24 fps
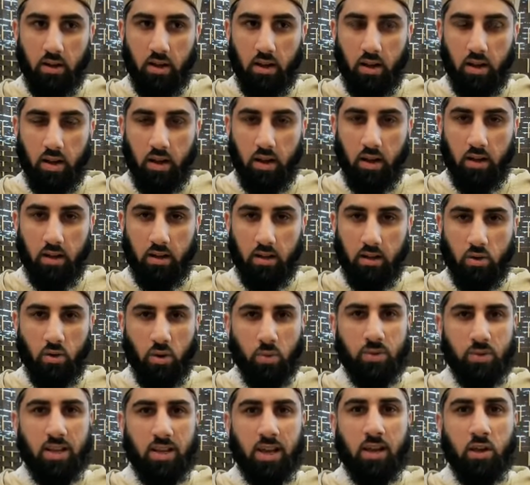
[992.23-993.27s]
You know, it
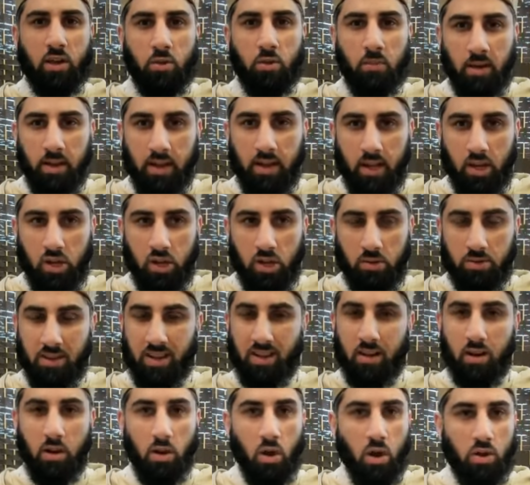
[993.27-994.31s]
was like a humiliation, it was
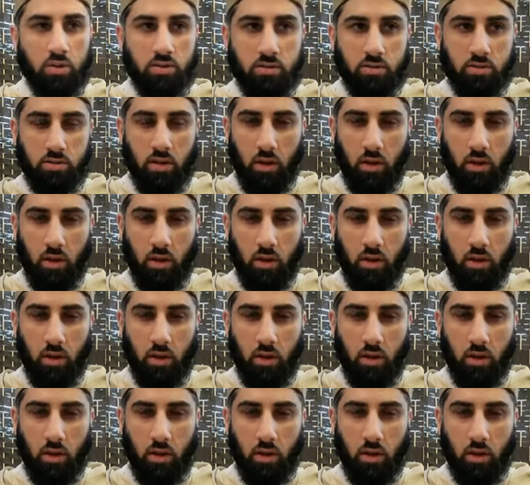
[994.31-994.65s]
like a loss